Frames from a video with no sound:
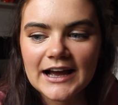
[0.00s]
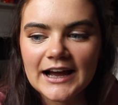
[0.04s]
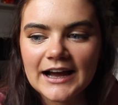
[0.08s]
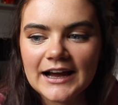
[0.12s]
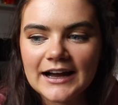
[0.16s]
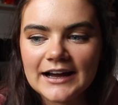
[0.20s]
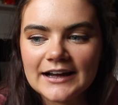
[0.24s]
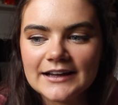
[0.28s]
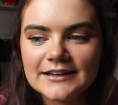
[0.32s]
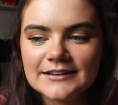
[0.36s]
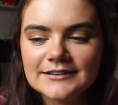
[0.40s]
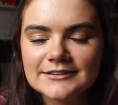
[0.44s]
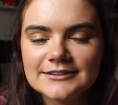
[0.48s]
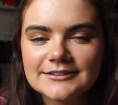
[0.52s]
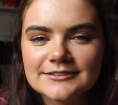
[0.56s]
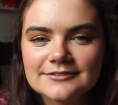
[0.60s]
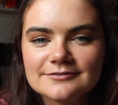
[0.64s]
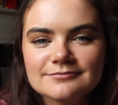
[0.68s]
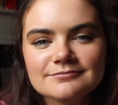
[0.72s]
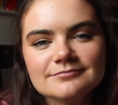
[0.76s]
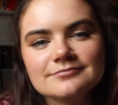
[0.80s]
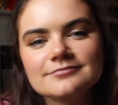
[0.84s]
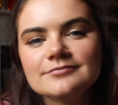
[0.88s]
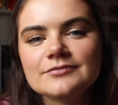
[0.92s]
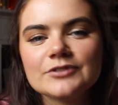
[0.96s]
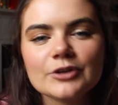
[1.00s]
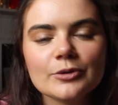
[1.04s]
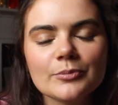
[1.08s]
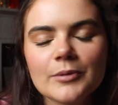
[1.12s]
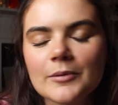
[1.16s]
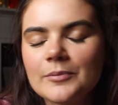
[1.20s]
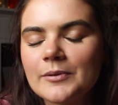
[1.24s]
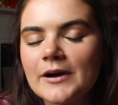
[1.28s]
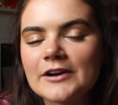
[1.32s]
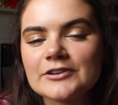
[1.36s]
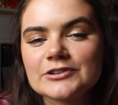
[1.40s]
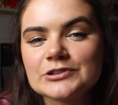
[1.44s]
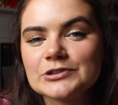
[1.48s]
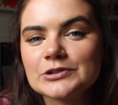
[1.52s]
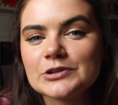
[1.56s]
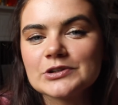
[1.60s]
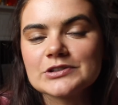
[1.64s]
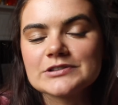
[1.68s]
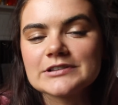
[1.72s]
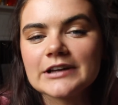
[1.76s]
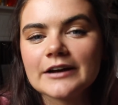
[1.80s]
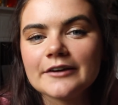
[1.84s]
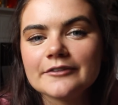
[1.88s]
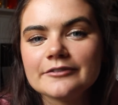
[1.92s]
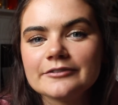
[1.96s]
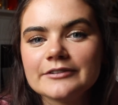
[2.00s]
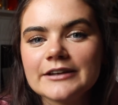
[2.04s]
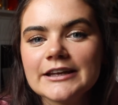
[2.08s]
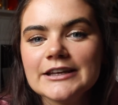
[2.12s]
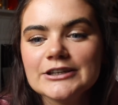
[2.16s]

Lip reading: And don't put pressure on yourself.